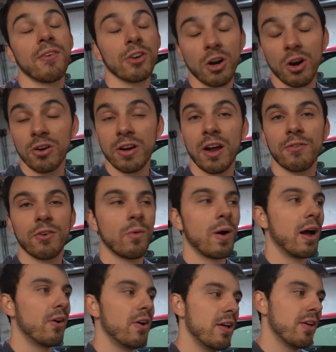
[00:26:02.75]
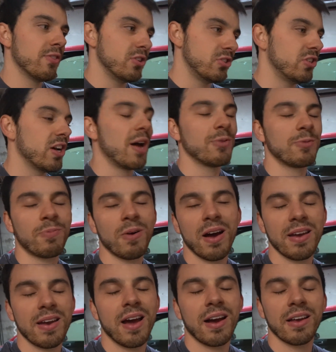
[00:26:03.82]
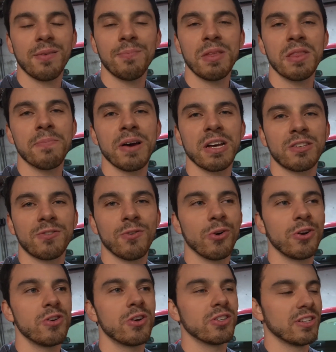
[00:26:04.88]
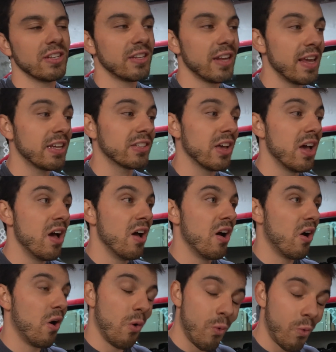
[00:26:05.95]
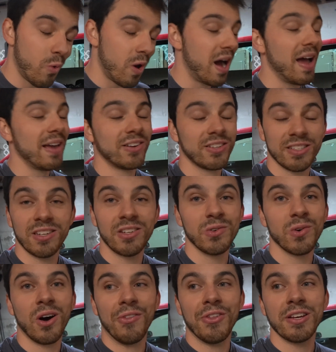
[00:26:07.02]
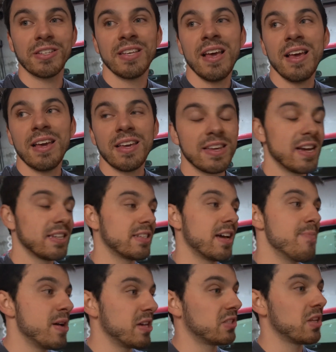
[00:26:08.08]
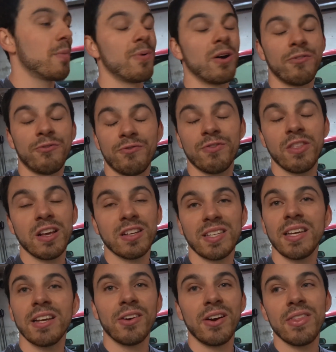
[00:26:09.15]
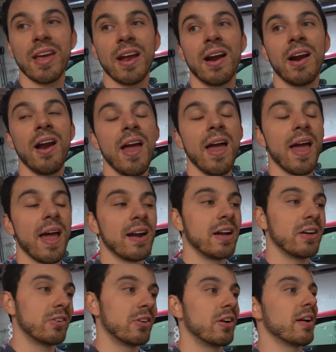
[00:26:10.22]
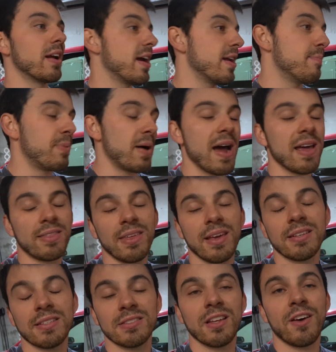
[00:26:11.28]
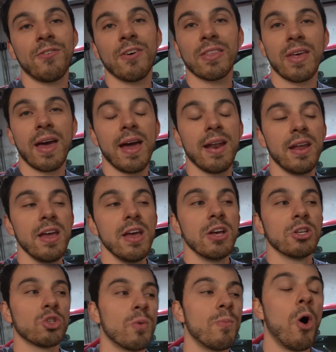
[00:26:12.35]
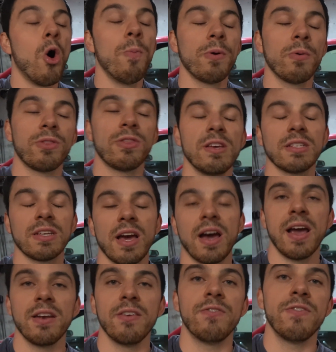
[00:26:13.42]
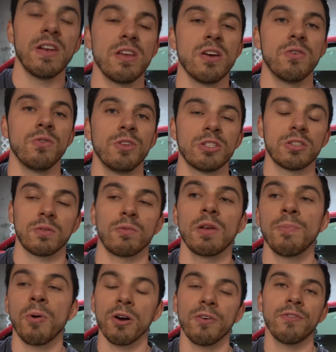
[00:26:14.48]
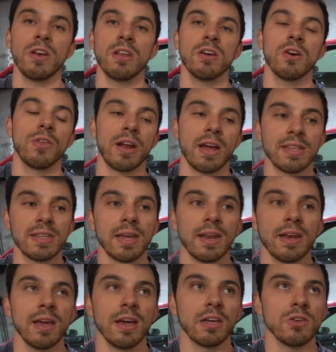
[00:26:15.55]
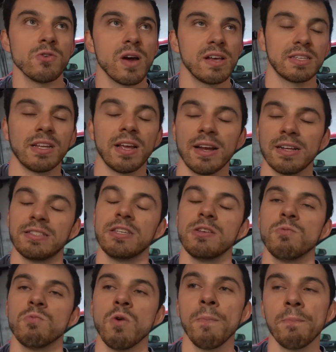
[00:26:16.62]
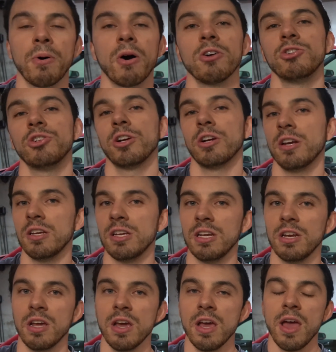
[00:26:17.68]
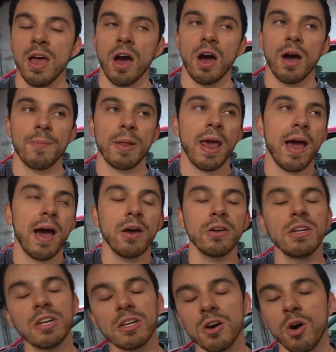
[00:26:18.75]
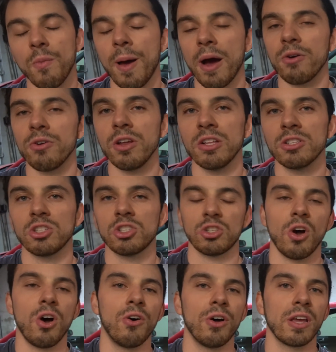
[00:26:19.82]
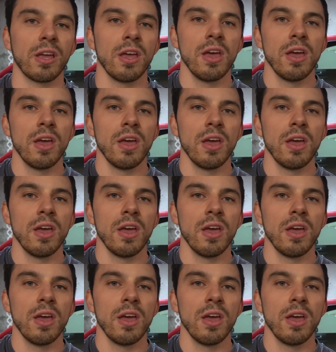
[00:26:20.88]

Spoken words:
your car down for a while, this job is probably not going to be the best for you because it takes a while to do all this. Yes, I messed up on things here and there, and I learned how to buy things and stuff like that. So I'm hoping with this kind of video, this 3-part video that I did, you guys can kind of see what parts you're going to need and how you need to go about installing